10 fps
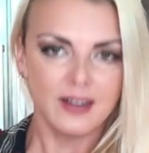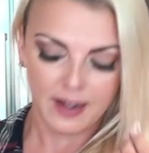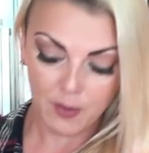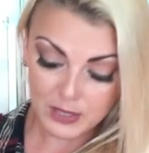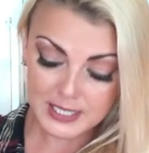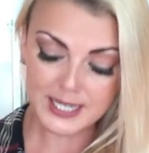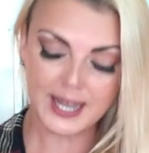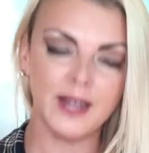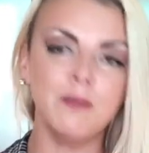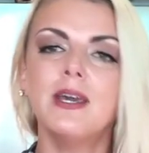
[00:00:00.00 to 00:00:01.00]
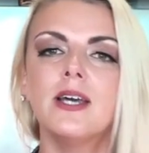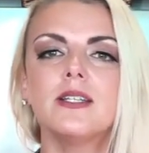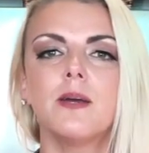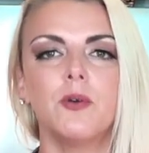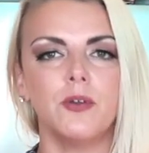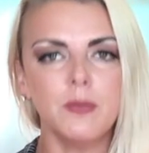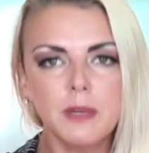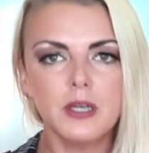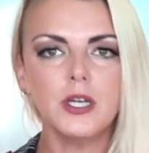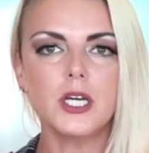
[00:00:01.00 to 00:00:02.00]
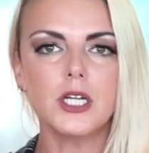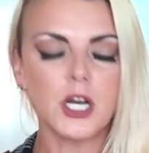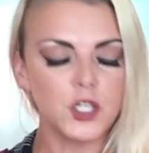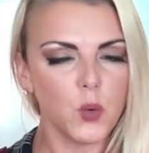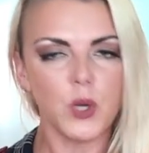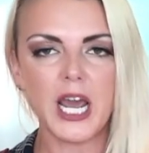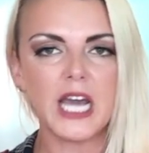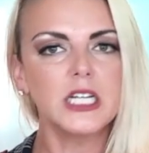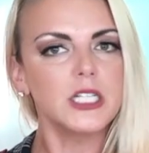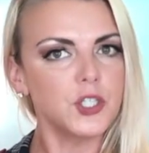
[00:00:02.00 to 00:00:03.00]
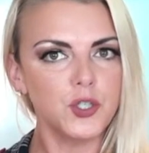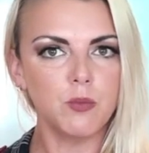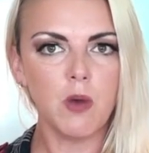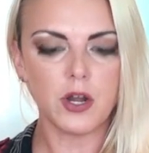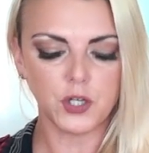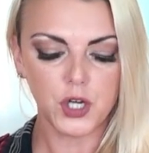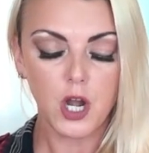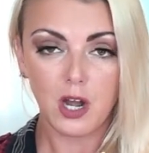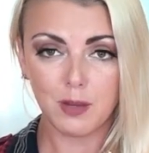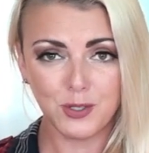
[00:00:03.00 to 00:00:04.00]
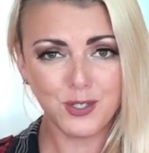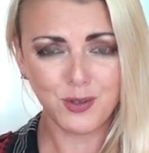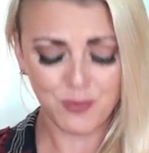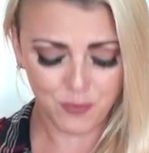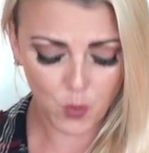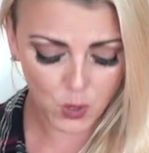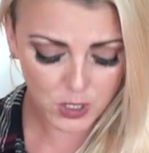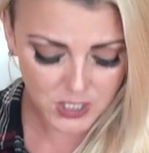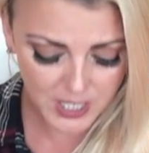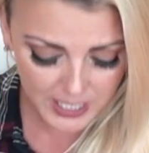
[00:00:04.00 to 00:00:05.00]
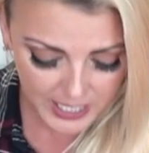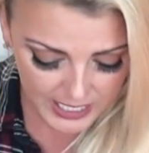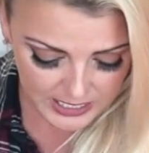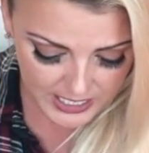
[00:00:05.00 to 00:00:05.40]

Now, once again, because I don't want to handle it too much, I'm using a fork to kind of get it